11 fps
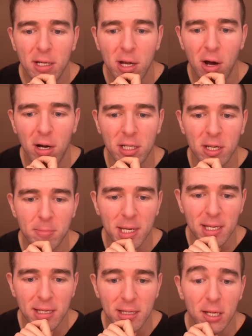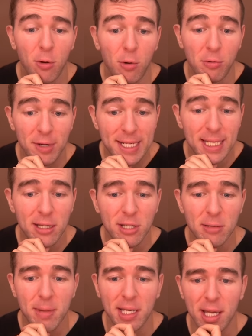Concomitant or recent
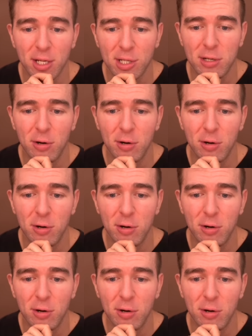use of medication